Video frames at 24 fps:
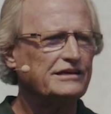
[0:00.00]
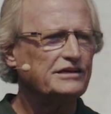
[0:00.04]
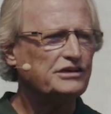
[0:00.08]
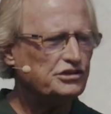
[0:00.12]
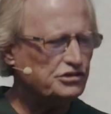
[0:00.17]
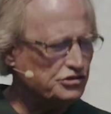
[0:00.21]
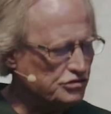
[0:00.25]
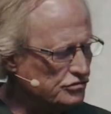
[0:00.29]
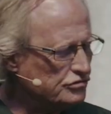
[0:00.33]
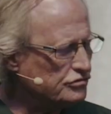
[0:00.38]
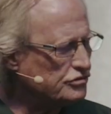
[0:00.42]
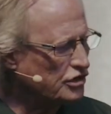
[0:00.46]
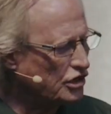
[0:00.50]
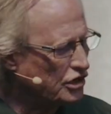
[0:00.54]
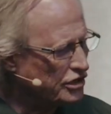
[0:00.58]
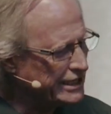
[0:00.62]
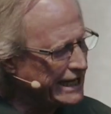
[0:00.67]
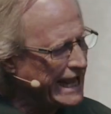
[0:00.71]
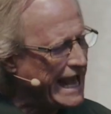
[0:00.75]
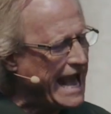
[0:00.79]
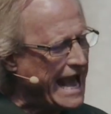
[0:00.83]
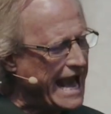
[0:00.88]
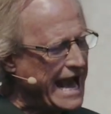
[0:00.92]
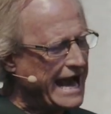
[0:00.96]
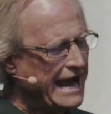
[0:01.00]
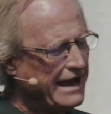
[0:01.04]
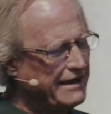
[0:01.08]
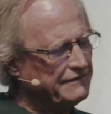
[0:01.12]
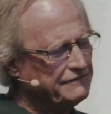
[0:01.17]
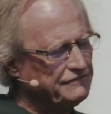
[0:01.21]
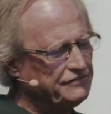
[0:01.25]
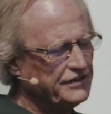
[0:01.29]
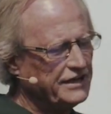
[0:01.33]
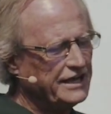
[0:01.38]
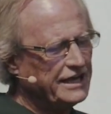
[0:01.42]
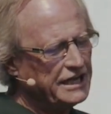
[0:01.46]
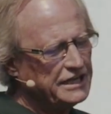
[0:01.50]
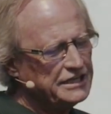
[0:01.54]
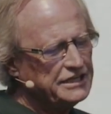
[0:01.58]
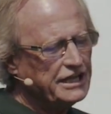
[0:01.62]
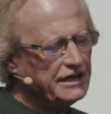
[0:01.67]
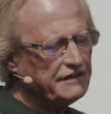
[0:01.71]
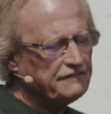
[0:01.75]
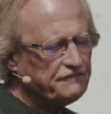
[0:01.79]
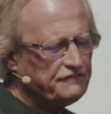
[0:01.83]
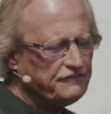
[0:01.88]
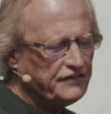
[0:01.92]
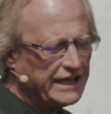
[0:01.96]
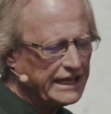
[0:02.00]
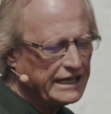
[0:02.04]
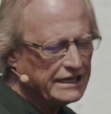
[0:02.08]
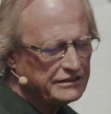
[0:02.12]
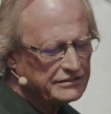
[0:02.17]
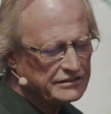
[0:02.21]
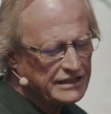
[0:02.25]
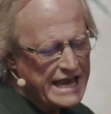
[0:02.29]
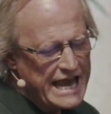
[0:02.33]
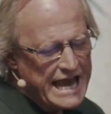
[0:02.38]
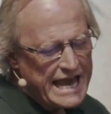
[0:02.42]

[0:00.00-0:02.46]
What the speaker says: You don't have enough faith.